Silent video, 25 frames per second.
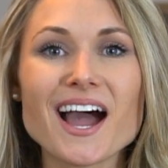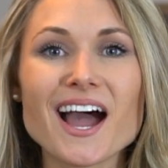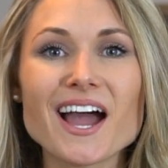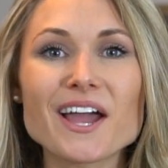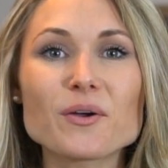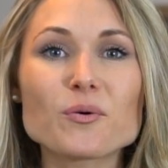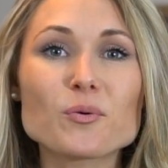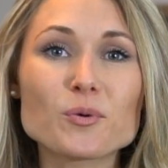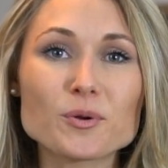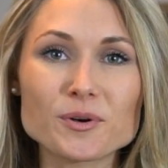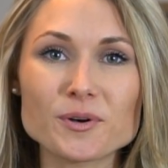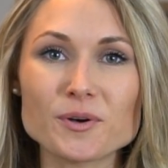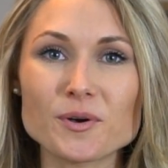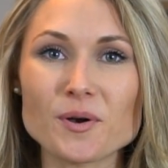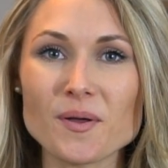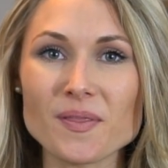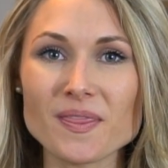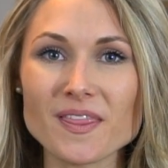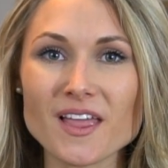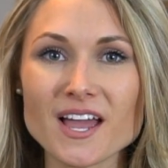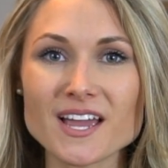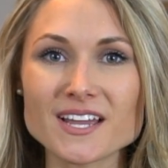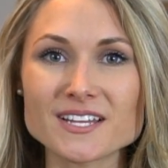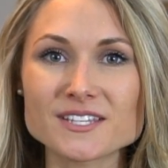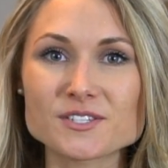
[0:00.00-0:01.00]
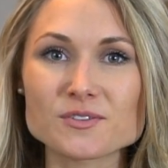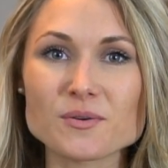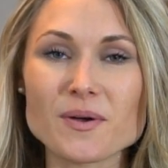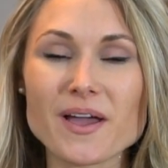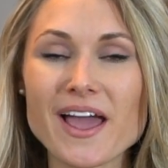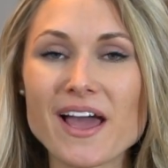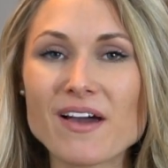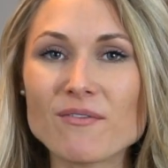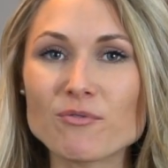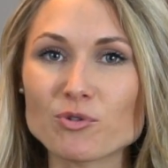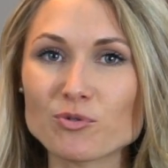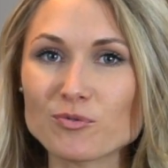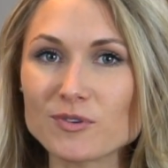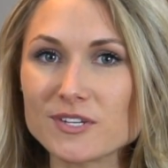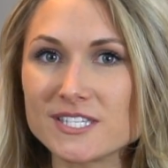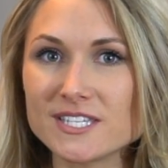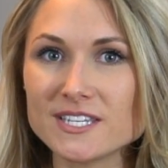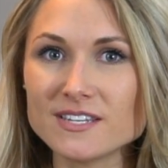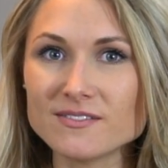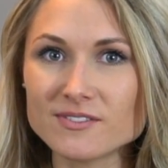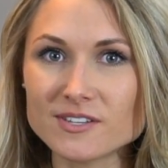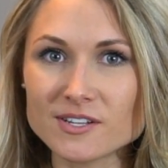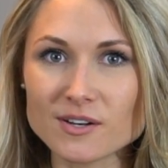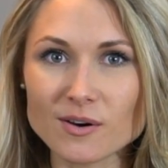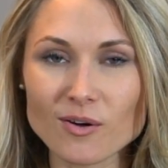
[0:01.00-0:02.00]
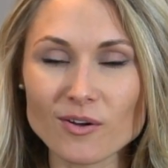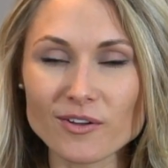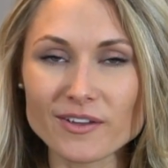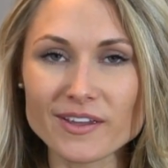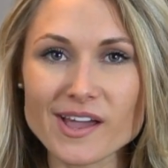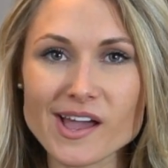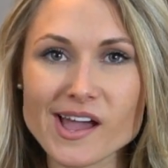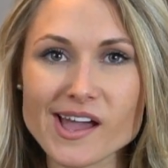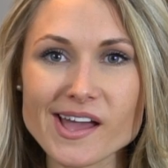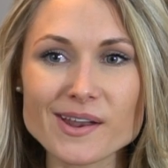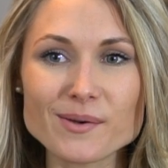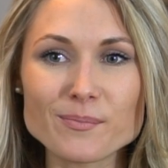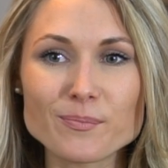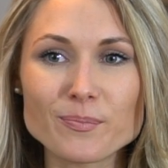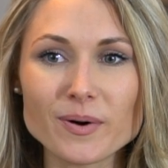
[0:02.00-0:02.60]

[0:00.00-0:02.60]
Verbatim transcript: I ordered online, so I haven't received it all yet,